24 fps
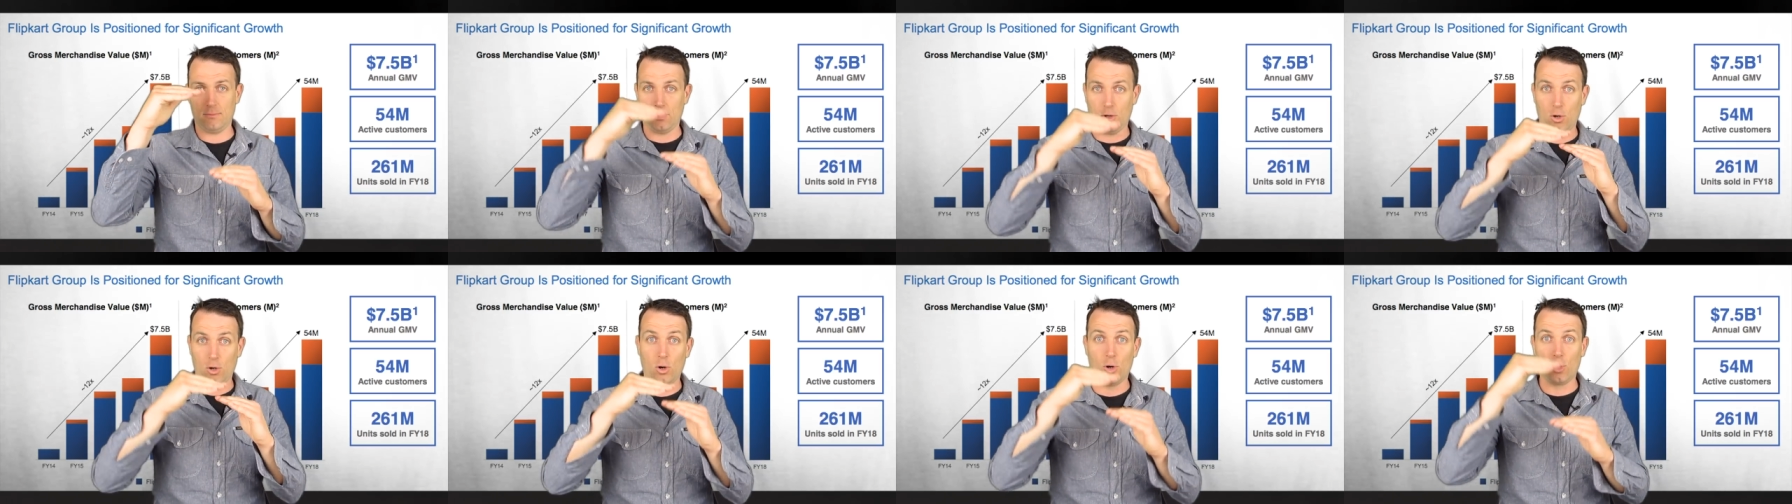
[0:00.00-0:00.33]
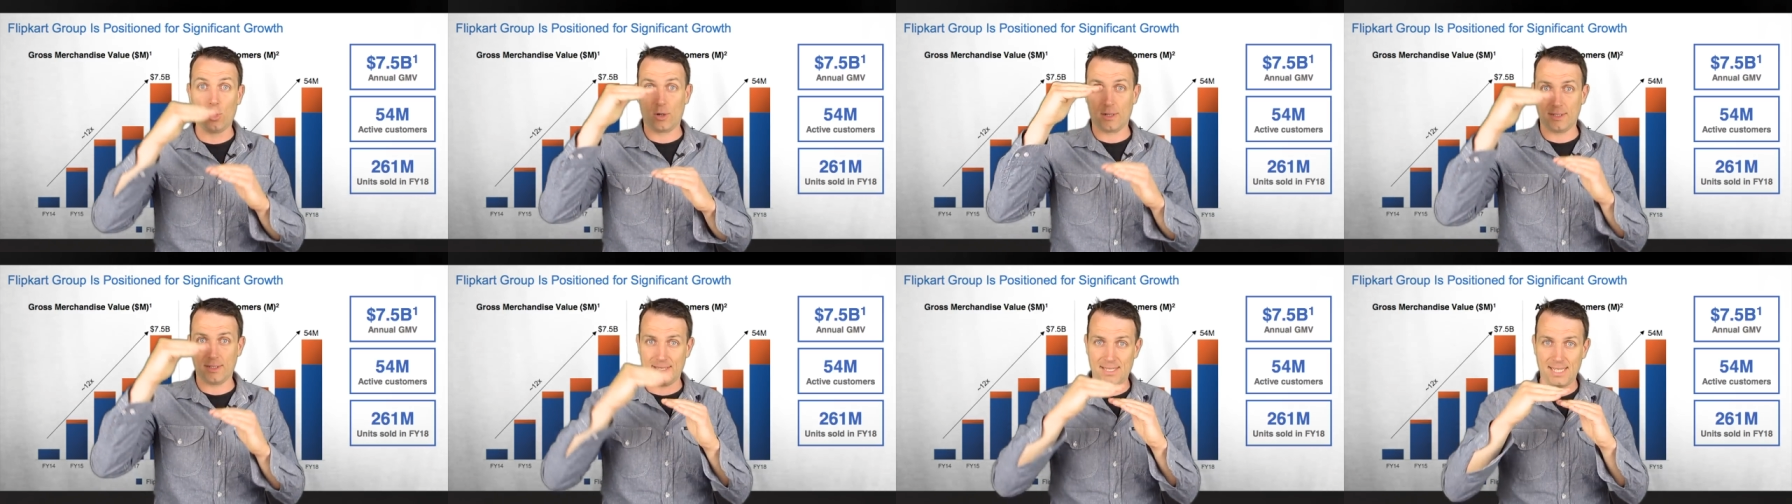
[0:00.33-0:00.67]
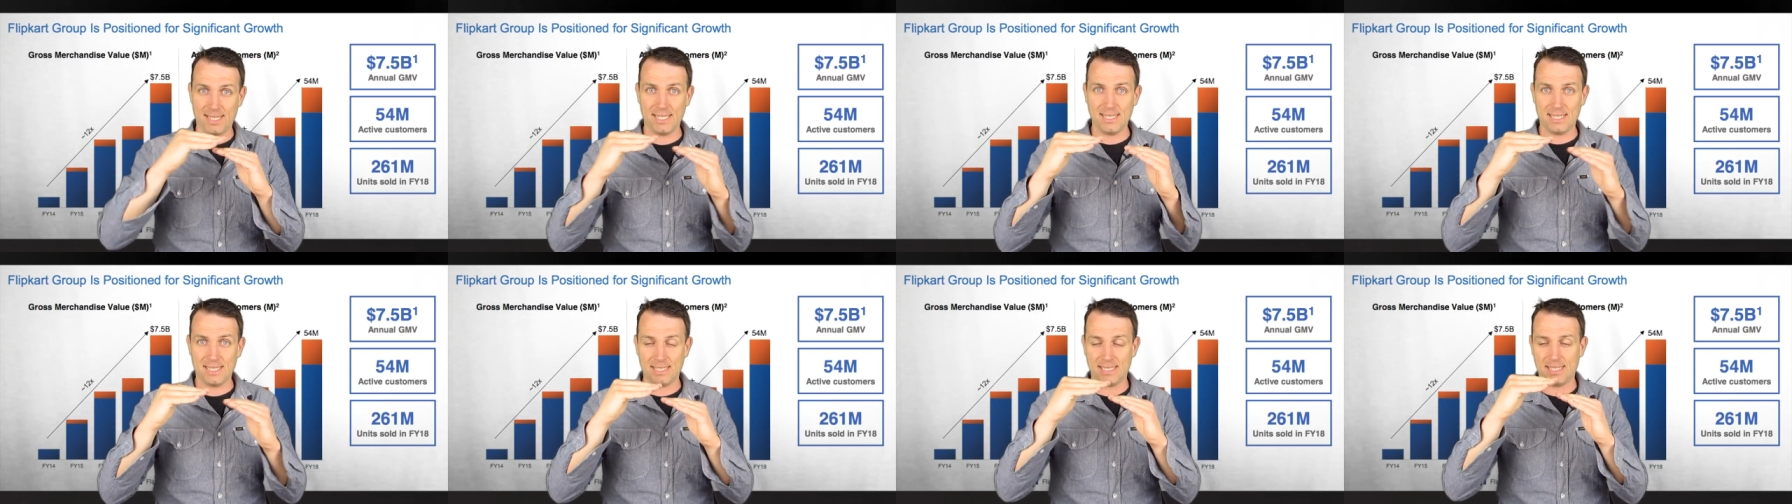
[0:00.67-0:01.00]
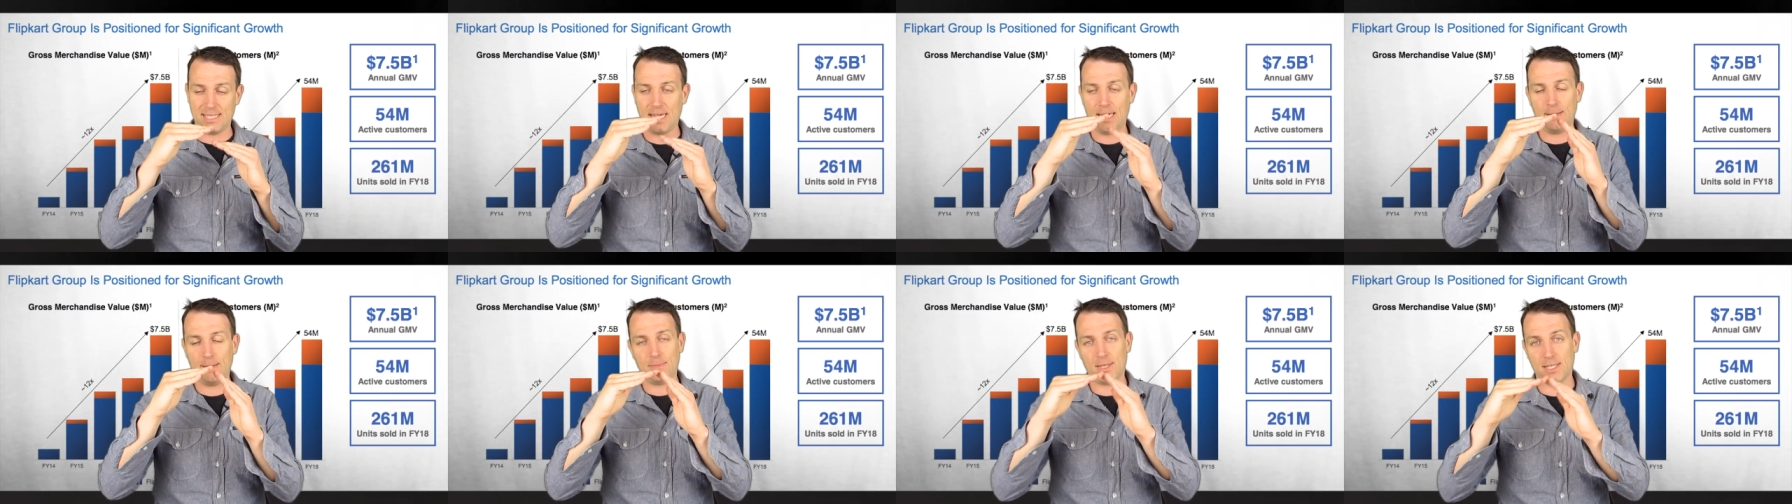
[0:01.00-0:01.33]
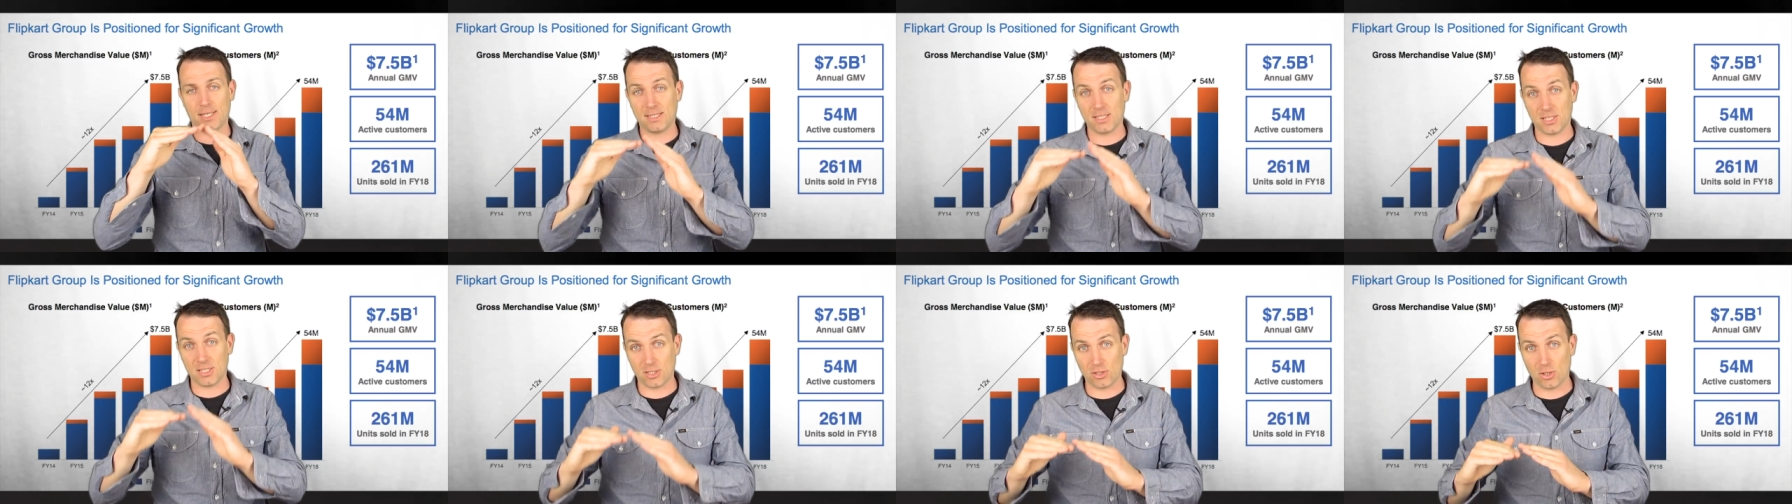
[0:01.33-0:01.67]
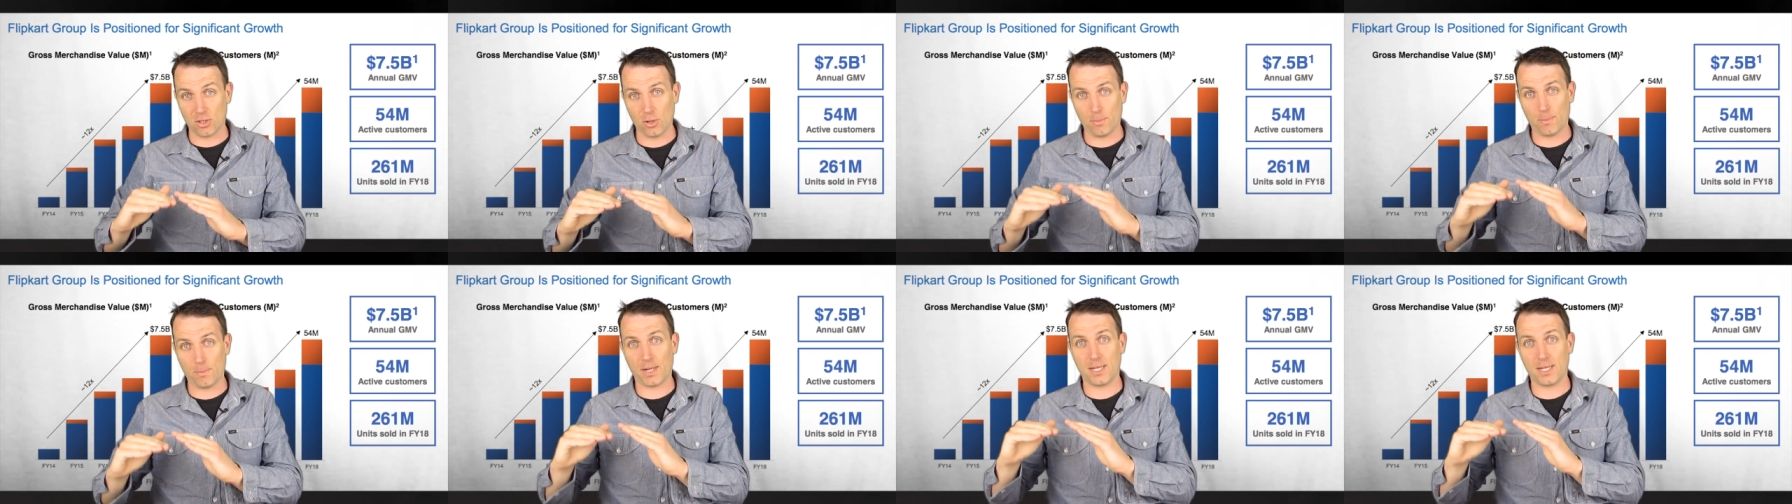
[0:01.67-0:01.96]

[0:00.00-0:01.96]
or stay the same, thus the stock